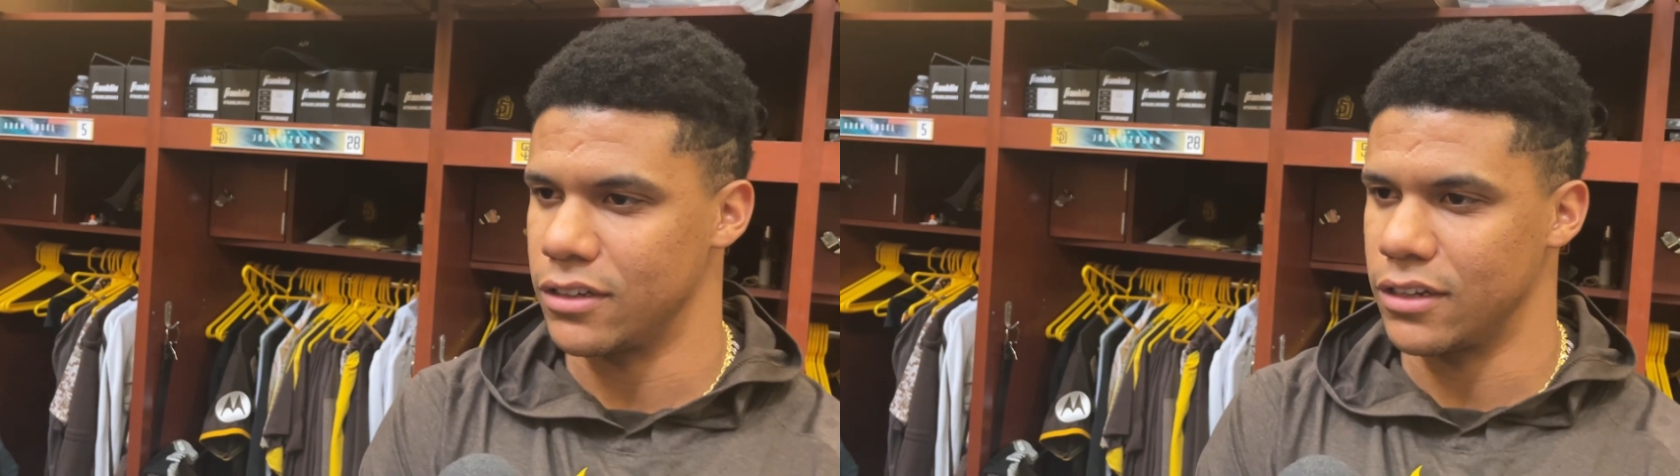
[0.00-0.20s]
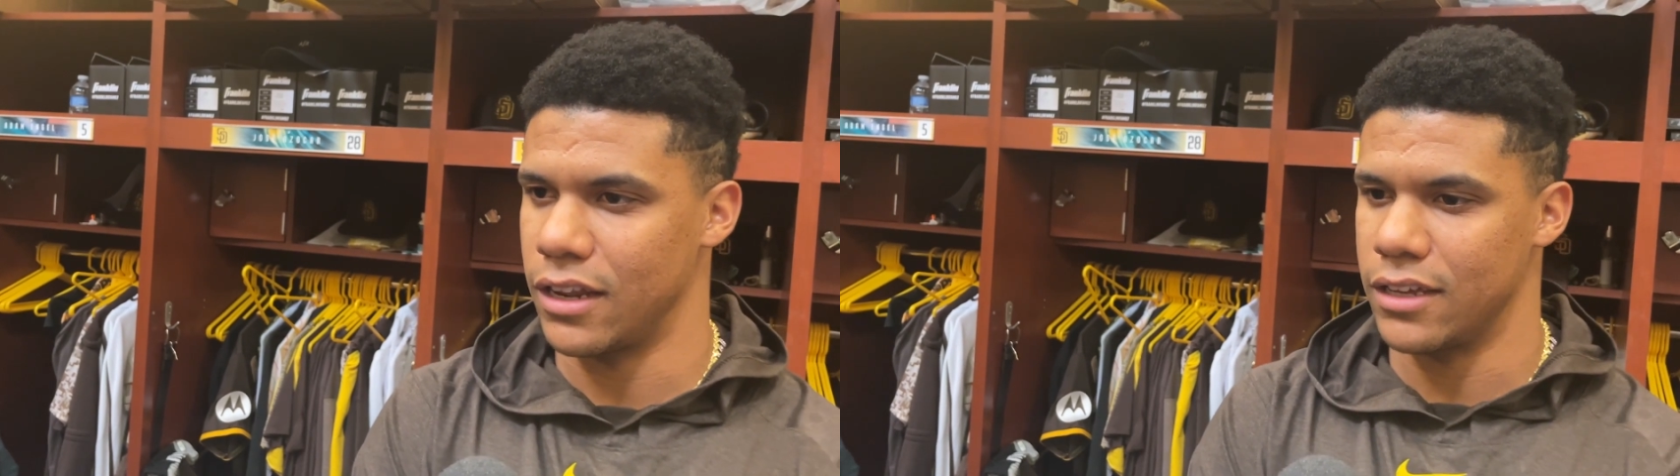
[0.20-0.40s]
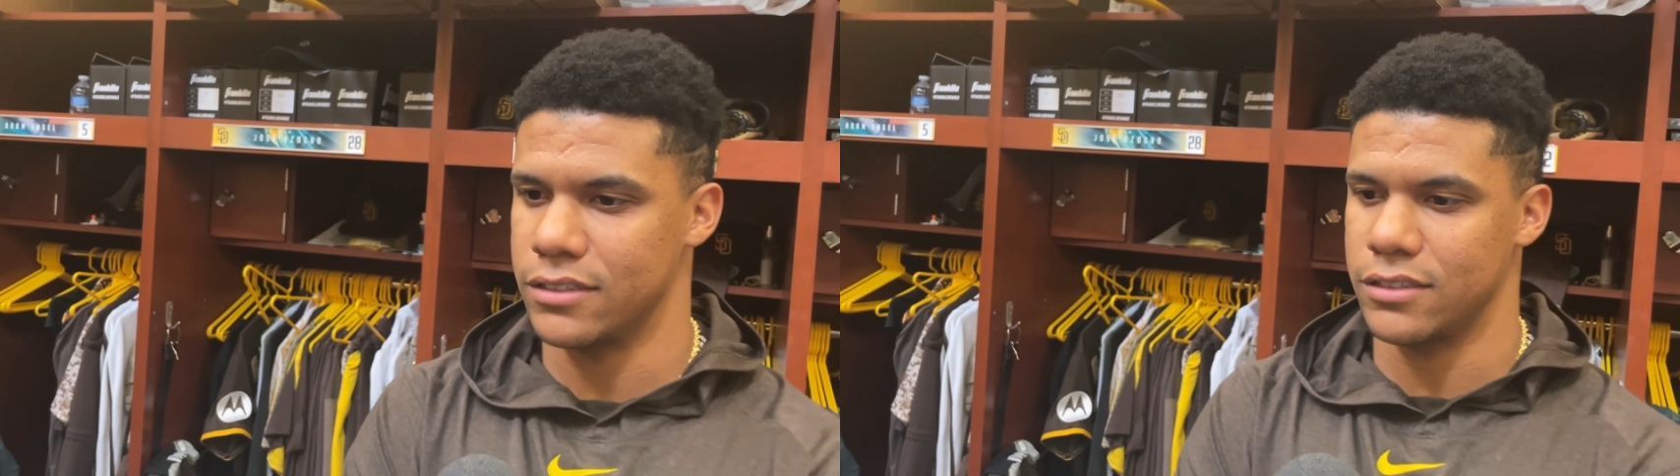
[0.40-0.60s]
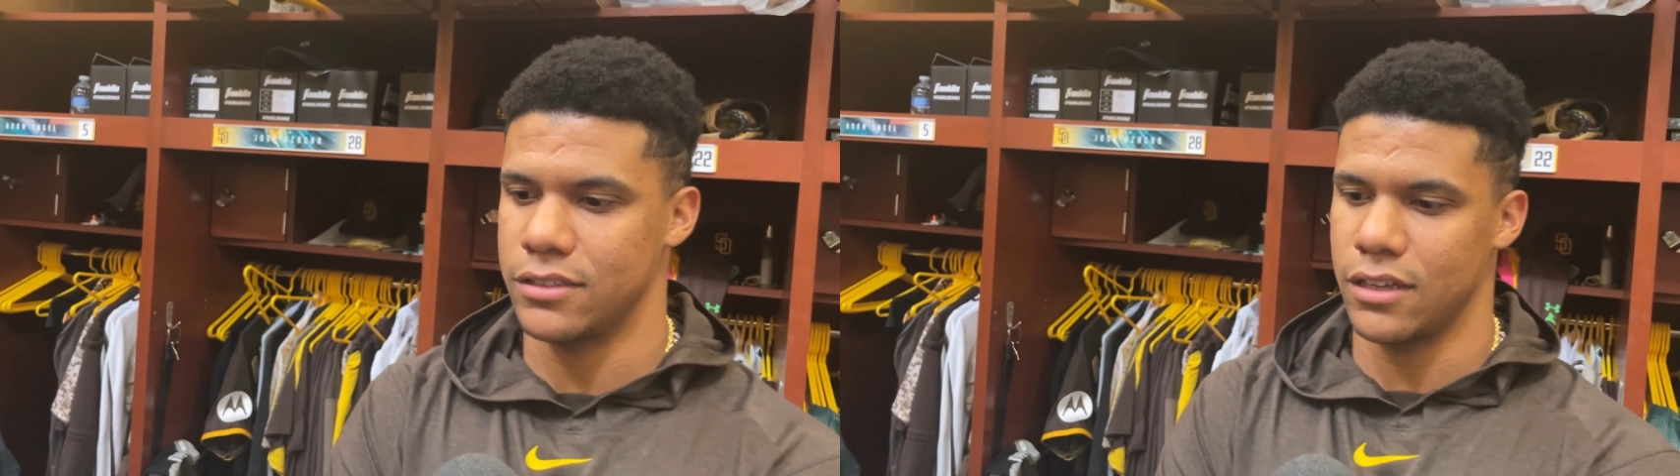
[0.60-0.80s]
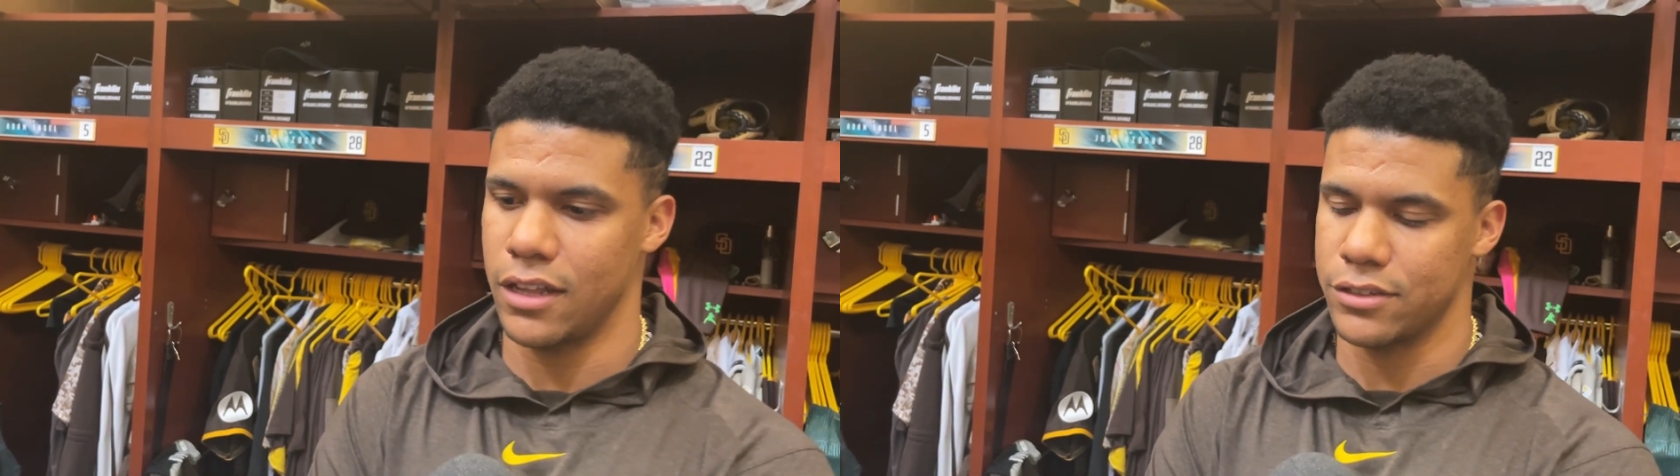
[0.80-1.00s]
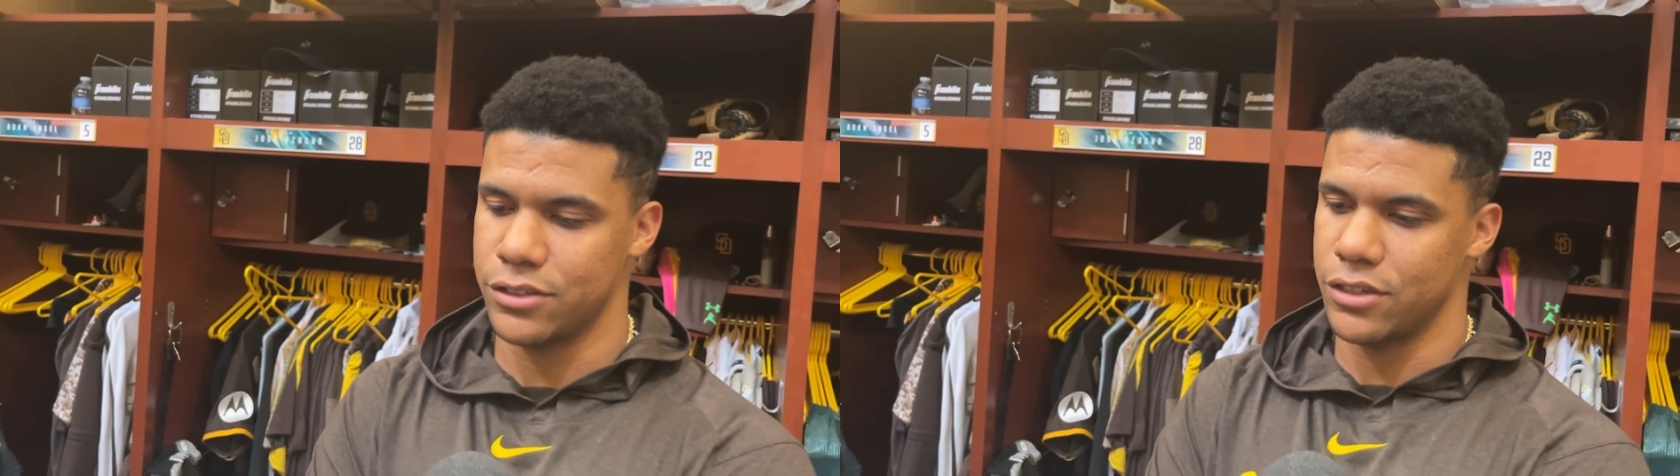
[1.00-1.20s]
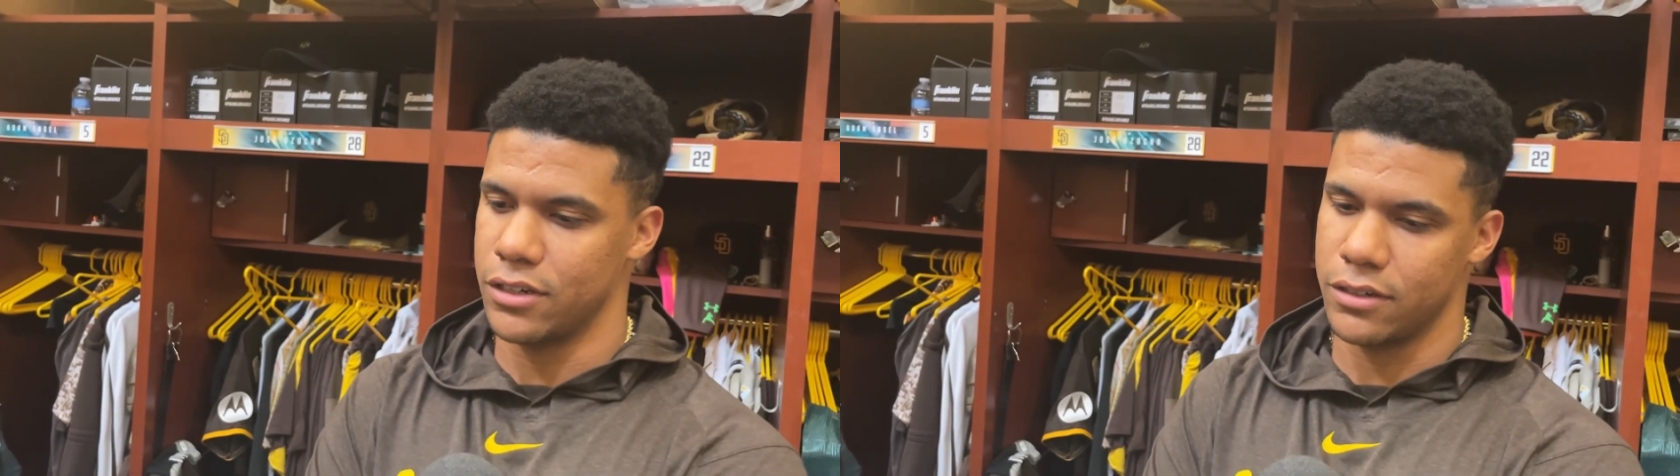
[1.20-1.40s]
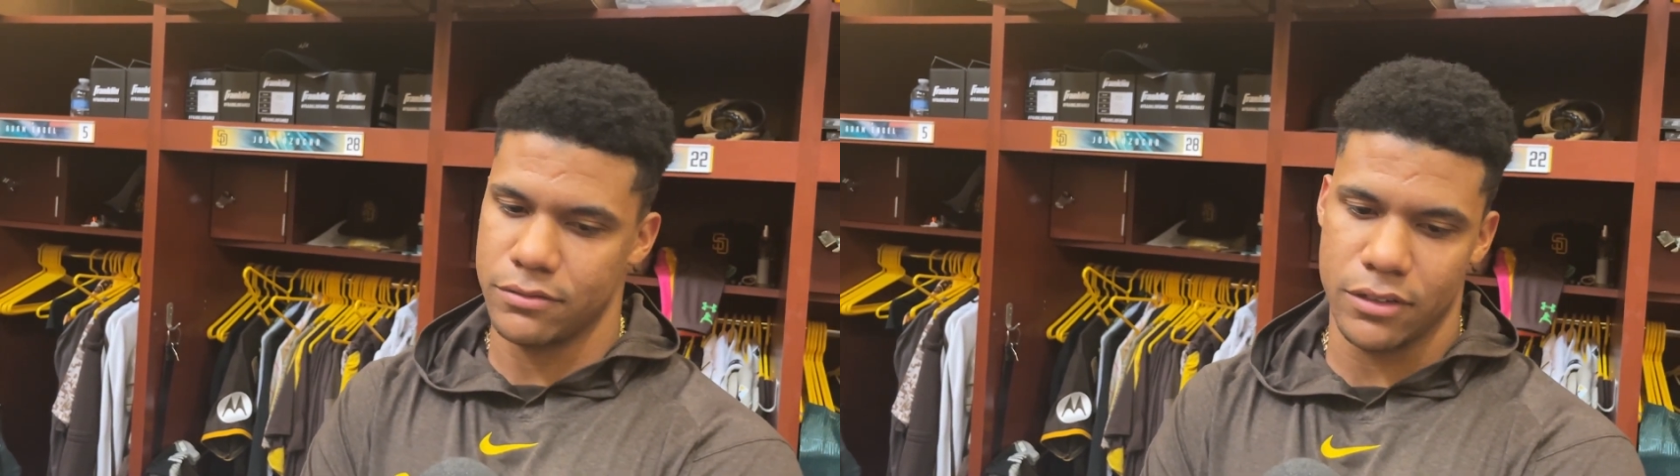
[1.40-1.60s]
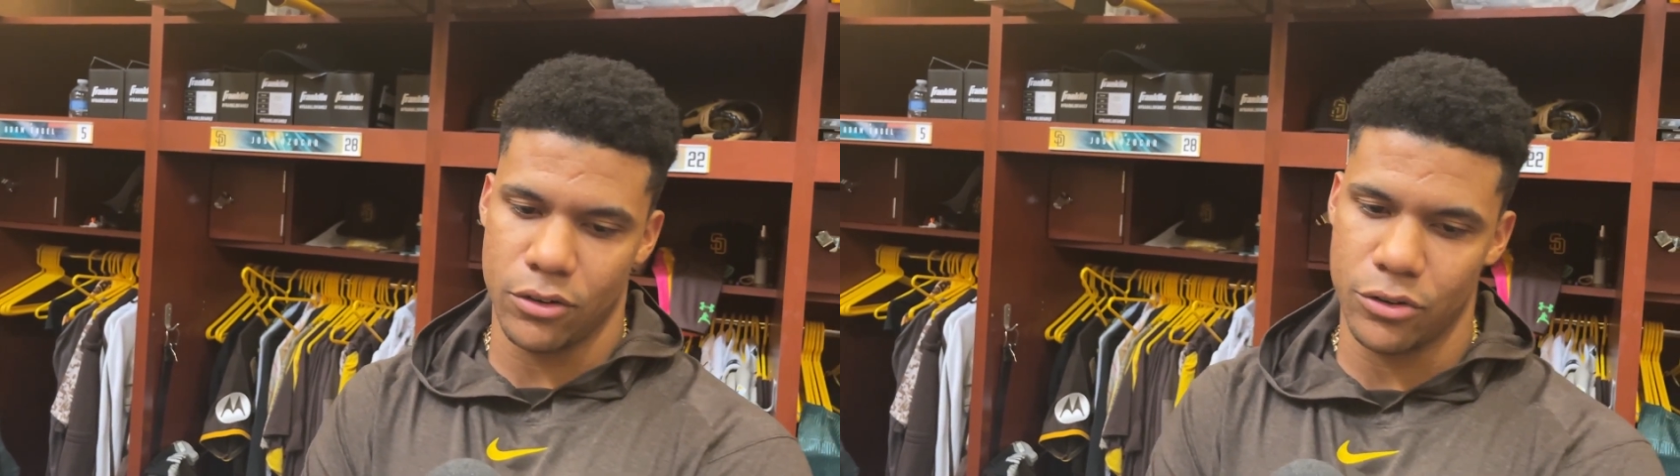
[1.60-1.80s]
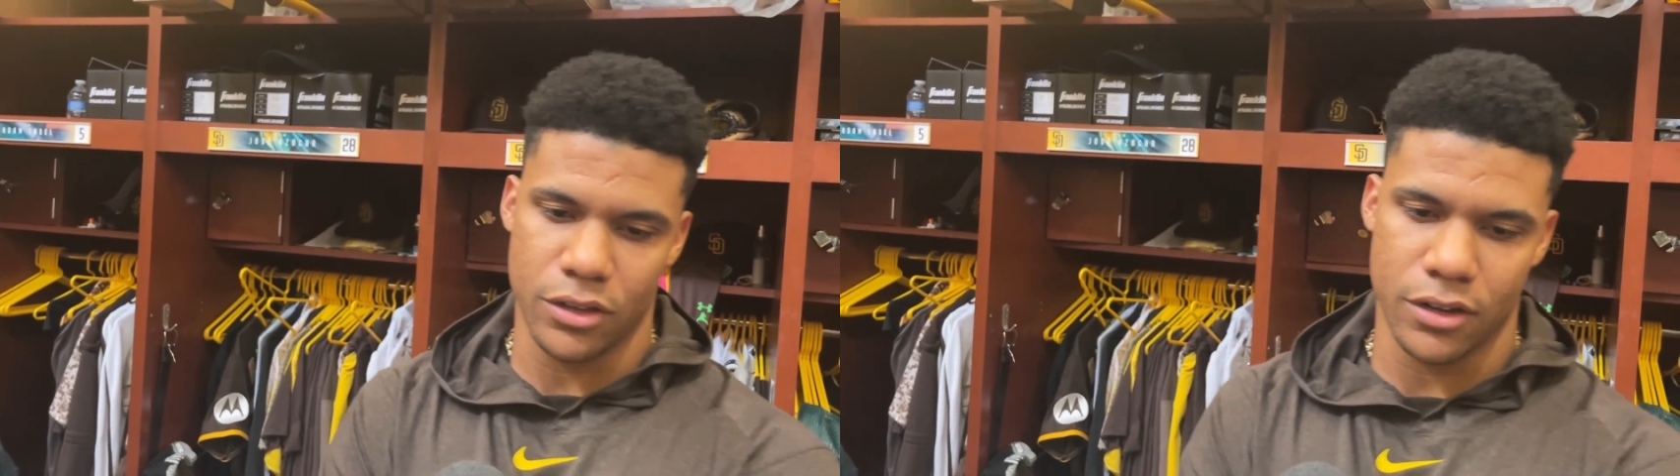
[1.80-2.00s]
last last year, the
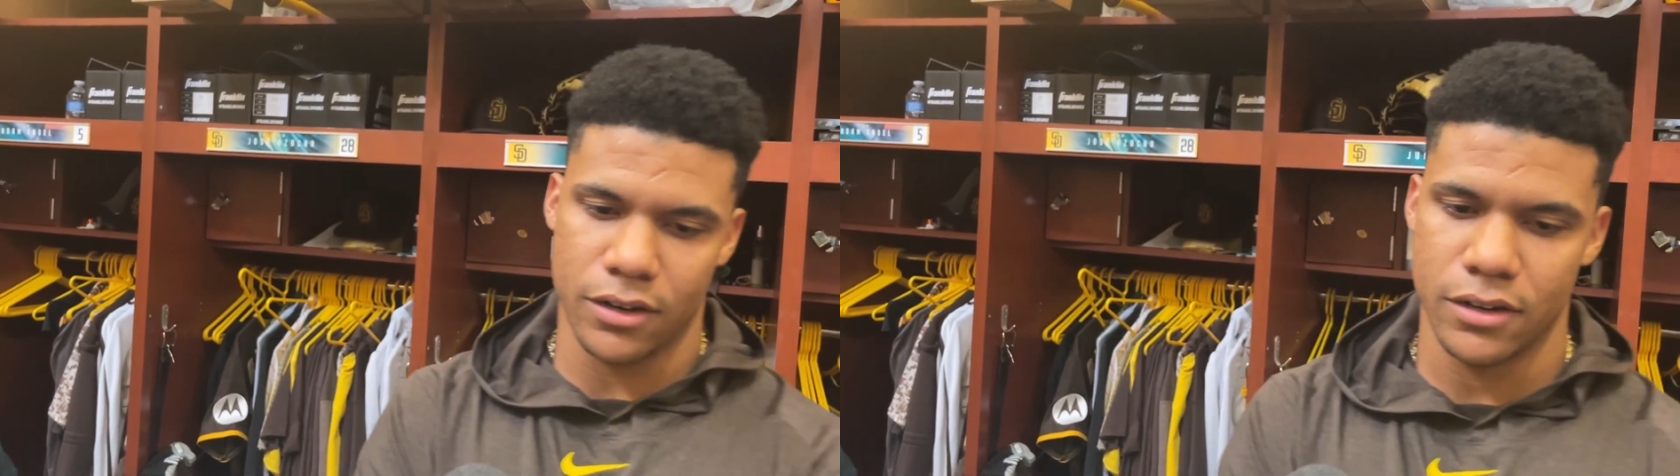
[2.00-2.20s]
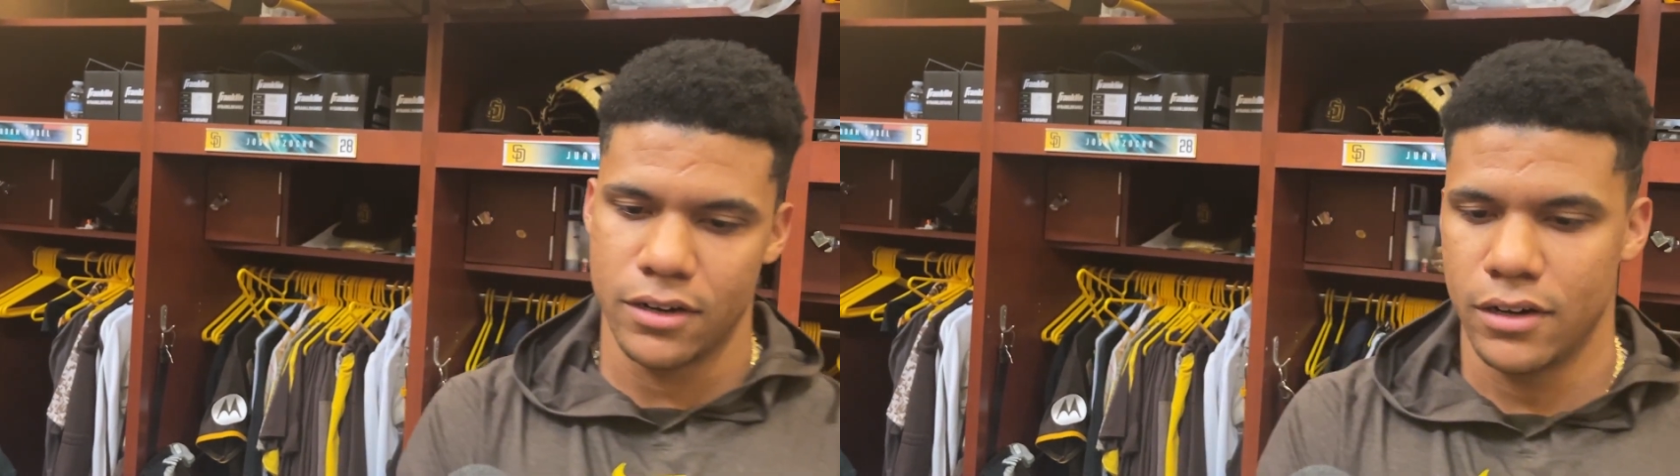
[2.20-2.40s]
whole year.